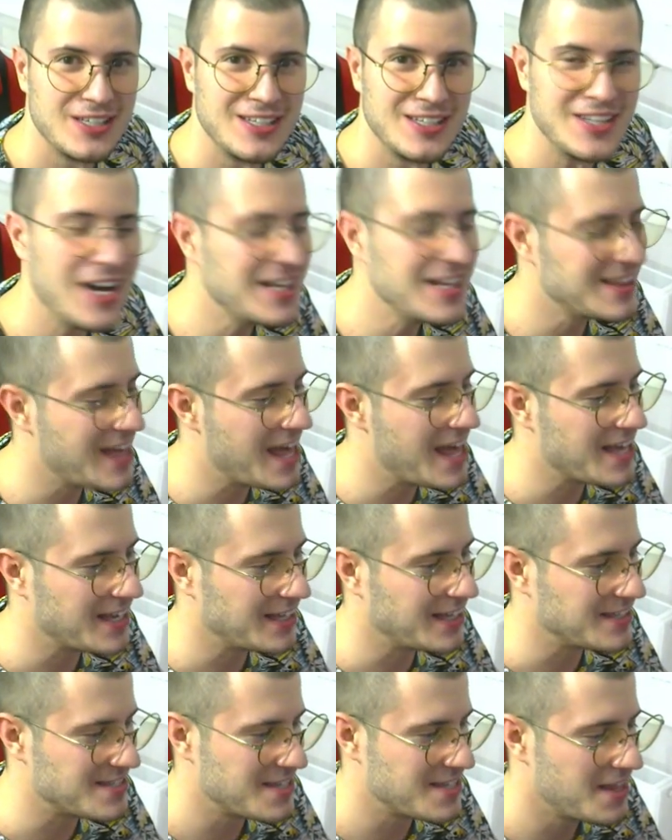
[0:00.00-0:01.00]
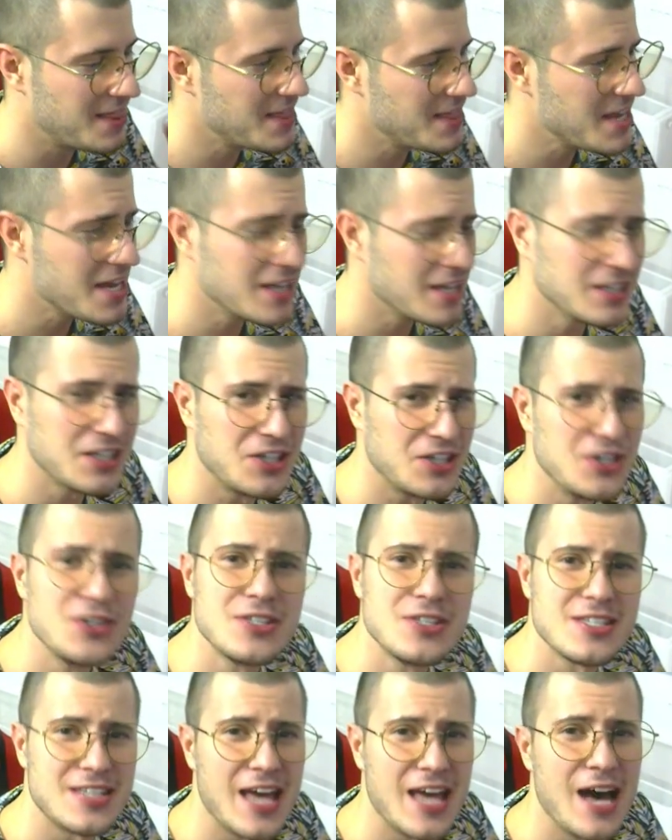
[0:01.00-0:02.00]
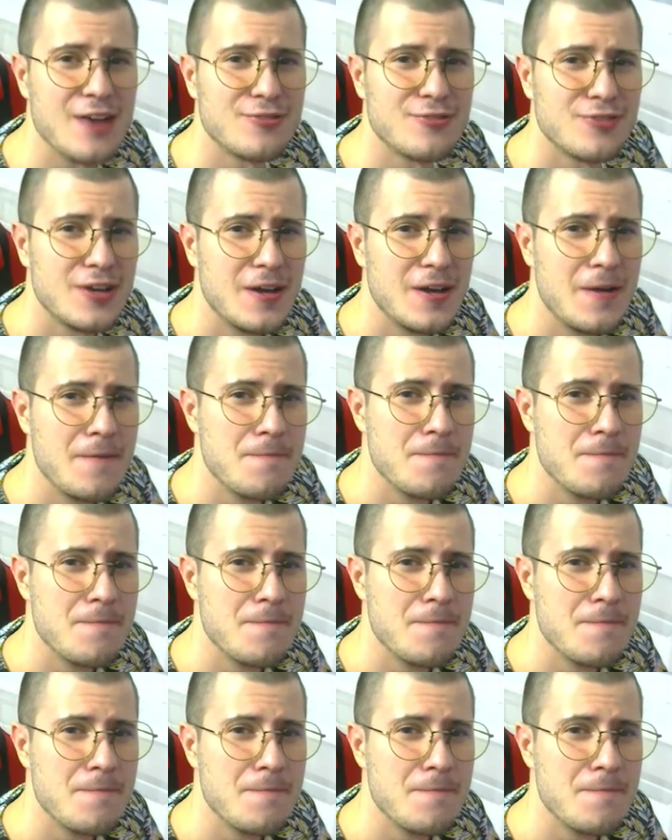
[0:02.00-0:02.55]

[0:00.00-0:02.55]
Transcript: Not like a little cute stuff